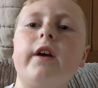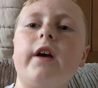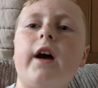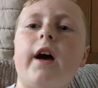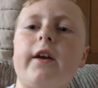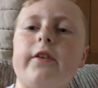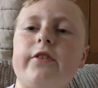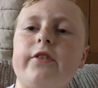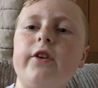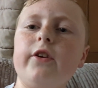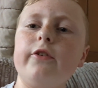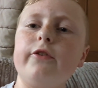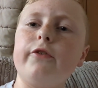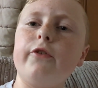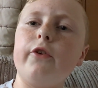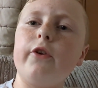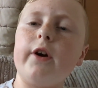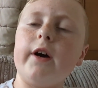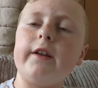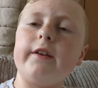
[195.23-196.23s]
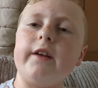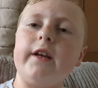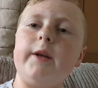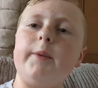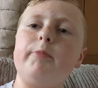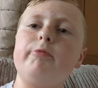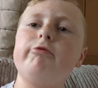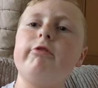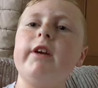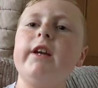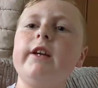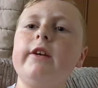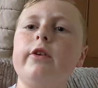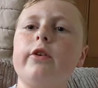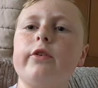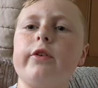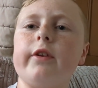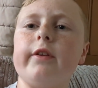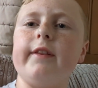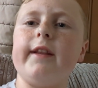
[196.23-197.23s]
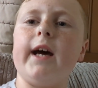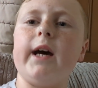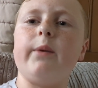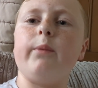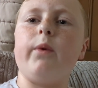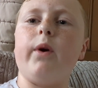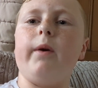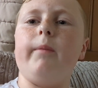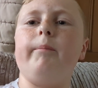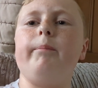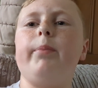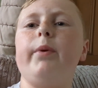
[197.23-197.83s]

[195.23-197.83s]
I still thought I did pretty good on that one,